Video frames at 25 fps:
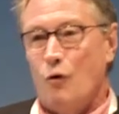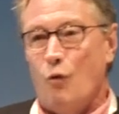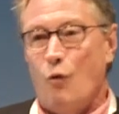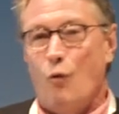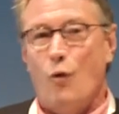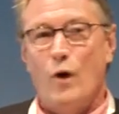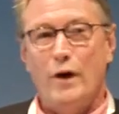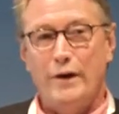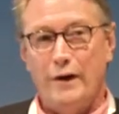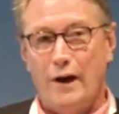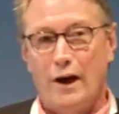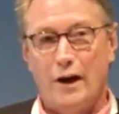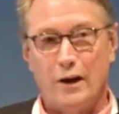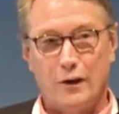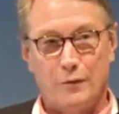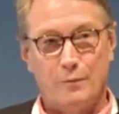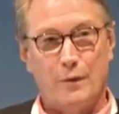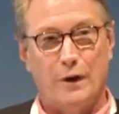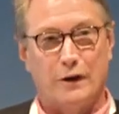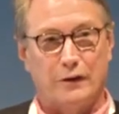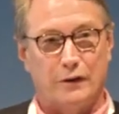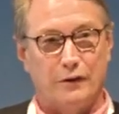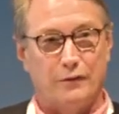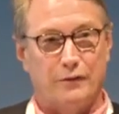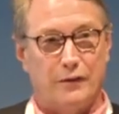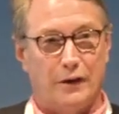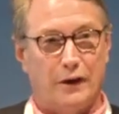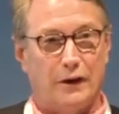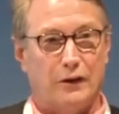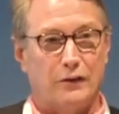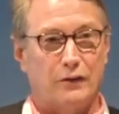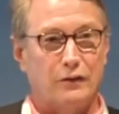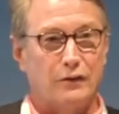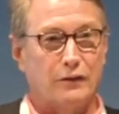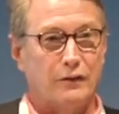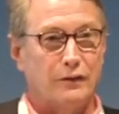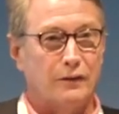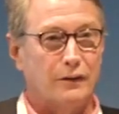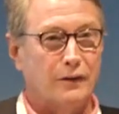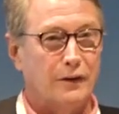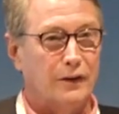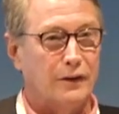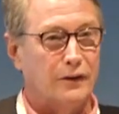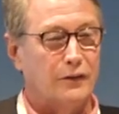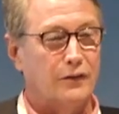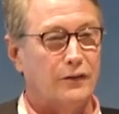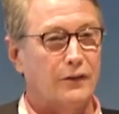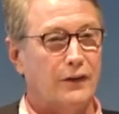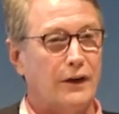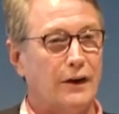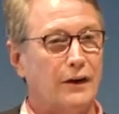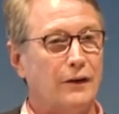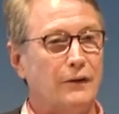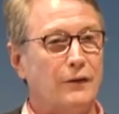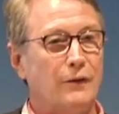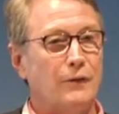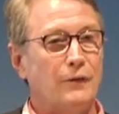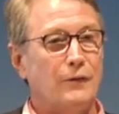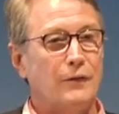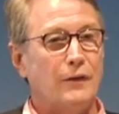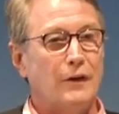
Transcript: One aspect of this is that